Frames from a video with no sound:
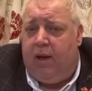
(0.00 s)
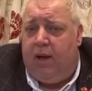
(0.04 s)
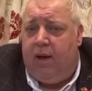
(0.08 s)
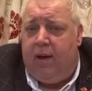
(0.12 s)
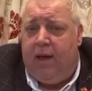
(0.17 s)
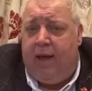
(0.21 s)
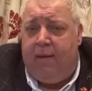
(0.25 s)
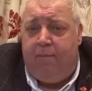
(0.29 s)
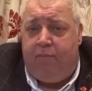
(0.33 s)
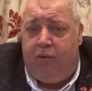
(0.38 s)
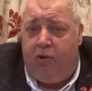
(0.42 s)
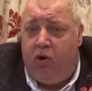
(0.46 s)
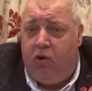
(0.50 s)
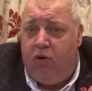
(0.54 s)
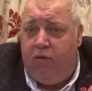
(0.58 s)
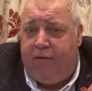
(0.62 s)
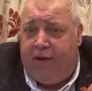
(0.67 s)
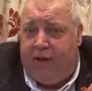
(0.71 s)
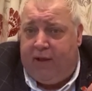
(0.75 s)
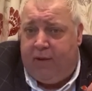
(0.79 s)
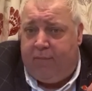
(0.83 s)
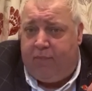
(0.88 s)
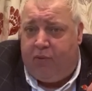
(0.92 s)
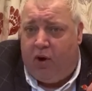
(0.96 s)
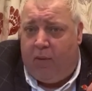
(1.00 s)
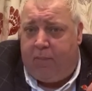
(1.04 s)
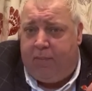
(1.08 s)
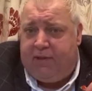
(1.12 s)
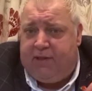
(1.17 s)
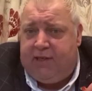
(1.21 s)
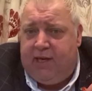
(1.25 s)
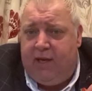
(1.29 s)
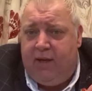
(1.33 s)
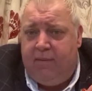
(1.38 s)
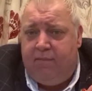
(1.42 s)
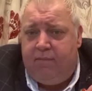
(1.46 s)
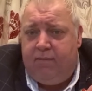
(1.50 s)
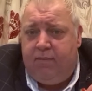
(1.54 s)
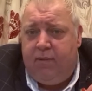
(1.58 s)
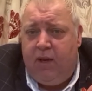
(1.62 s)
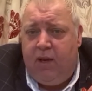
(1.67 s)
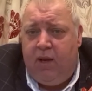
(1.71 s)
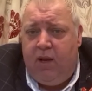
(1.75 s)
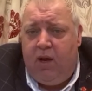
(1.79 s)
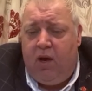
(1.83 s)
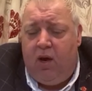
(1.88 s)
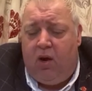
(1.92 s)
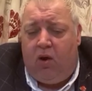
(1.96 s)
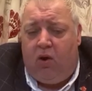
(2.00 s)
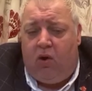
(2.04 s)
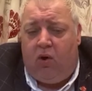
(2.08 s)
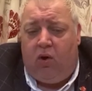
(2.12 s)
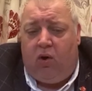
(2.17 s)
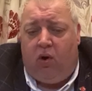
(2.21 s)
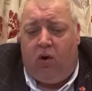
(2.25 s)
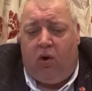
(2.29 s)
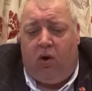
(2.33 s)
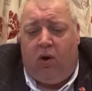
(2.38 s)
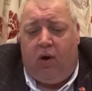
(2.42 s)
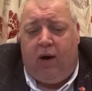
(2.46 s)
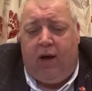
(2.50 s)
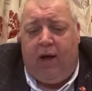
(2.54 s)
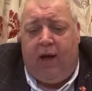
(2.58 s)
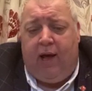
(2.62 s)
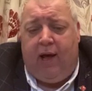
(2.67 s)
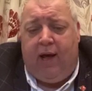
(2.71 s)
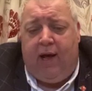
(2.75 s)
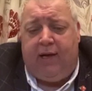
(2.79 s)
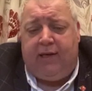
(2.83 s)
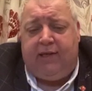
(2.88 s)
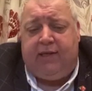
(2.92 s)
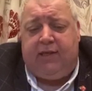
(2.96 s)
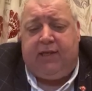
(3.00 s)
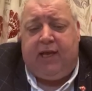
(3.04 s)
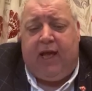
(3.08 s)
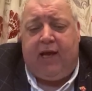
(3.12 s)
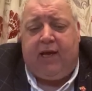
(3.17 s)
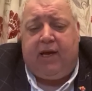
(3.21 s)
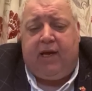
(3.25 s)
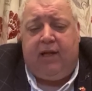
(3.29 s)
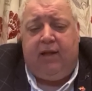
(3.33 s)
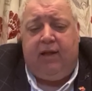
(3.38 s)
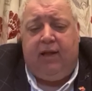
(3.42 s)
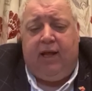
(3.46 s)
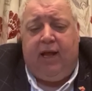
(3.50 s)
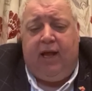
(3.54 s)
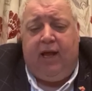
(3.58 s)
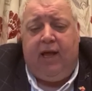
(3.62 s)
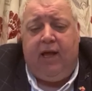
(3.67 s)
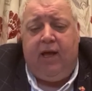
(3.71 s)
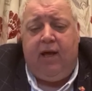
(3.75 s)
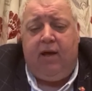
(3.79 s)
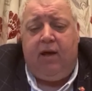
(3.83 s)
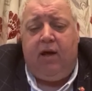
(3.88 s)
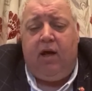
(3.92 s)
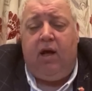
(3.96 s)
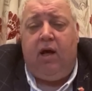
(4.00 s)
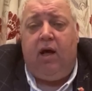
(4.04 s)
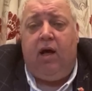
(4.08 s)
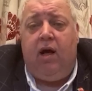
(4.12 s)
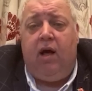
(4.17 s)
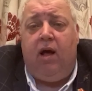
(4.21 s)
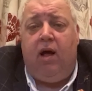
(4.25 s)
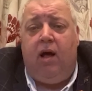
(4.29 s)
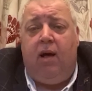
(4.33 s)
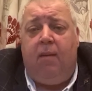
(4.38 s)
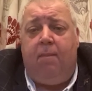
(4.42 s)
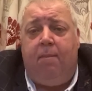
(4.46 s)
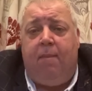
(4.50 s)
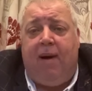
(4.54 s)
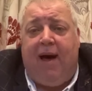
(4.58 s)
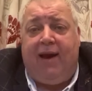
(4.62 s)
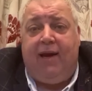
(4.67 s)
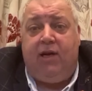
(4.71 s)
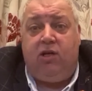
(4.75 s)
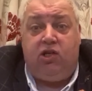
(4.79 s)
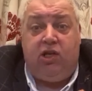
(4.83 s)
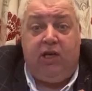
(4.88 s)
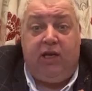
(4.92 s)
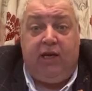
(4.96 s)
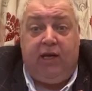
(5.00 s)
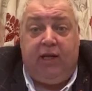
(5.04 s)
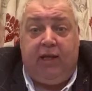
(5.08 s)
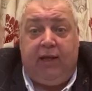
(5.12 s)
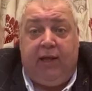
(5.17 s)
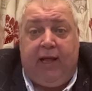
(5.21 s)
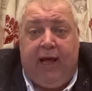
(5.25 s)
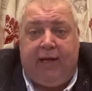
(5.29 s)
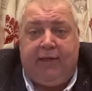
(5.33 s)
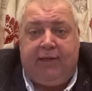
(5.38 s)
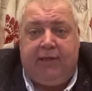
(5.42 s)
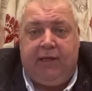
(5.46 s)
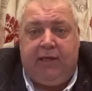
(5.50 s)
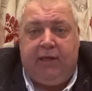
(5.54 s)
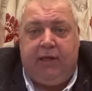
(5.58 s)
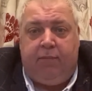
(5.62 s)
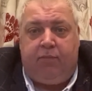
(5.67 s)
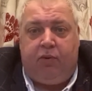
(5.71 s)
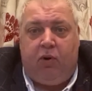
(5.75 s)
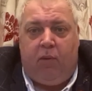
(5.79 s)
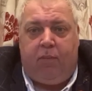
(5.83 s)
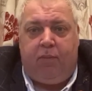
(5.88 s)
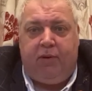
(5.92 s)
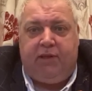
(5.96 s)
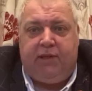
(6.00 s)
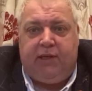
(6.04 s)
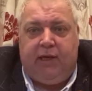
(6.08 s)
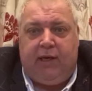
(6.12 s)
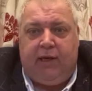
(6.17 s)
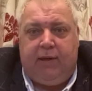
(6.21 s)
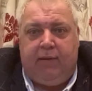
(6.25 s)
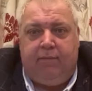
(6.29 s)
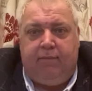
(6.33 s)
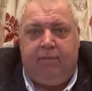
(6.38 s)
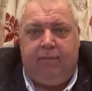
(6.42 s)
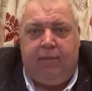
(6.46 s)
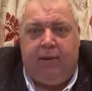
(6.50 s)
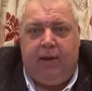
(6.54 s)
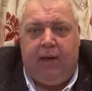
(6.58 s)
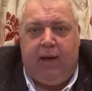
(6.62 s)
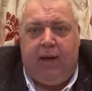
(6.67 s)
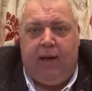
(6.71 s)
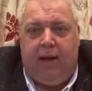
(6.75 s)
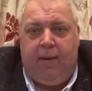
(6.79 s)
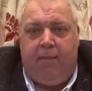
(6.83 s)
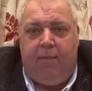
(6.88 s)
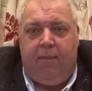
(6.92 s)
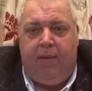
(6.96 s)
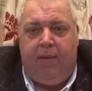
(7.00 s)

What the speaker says: improving the property, or secondly, managing and letting the property? How